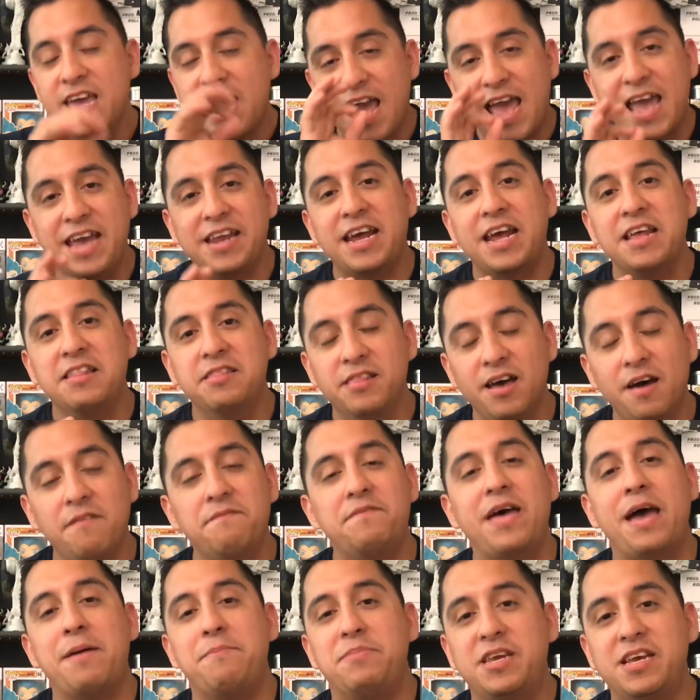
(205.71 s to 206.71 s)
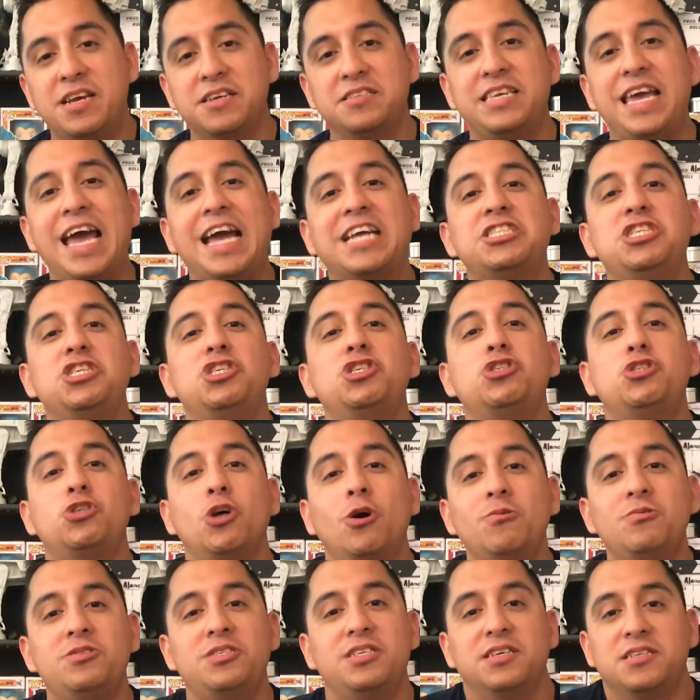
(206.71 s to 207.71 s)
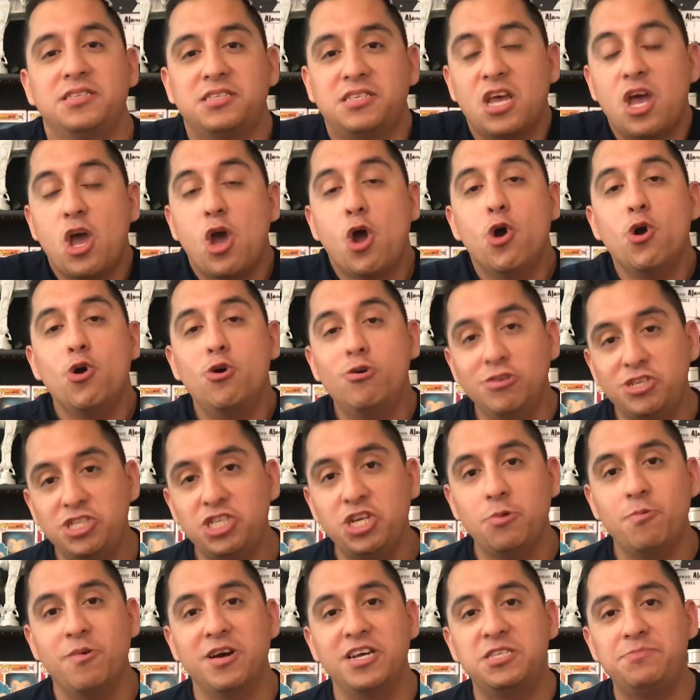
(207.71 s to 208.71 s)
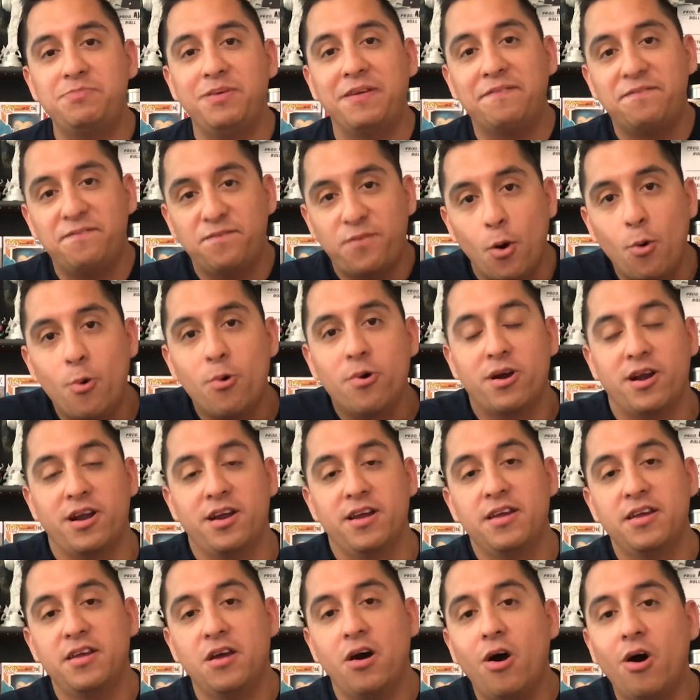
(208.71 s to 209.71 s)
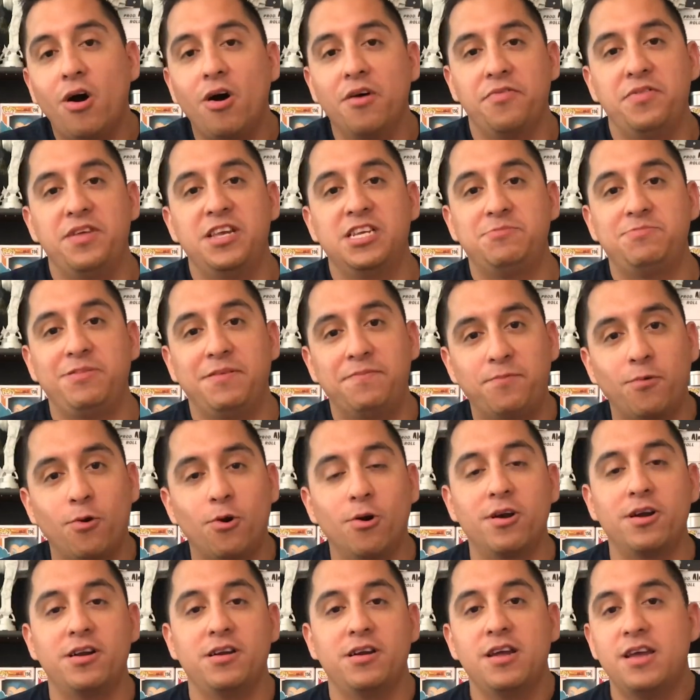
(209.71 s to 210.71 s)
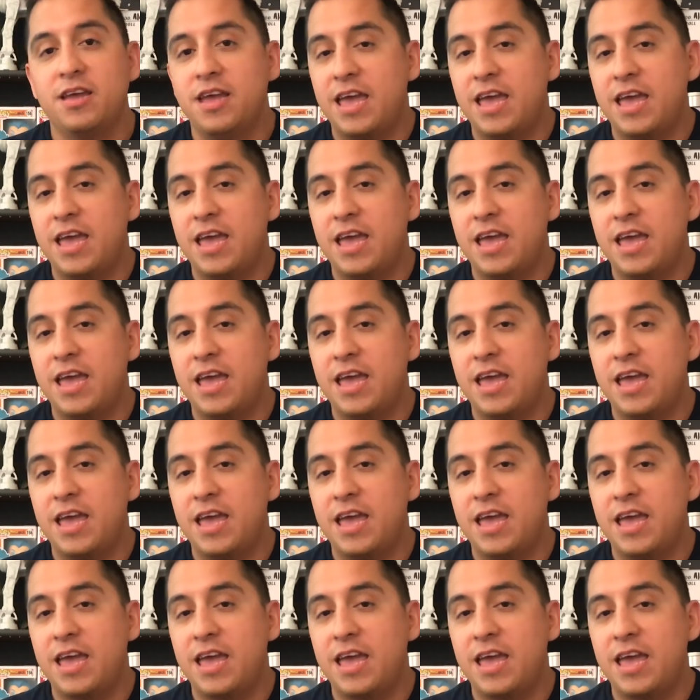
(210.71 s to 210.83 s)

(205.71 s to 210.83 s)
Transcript: and I love that because it actually shows us who she was before all this, before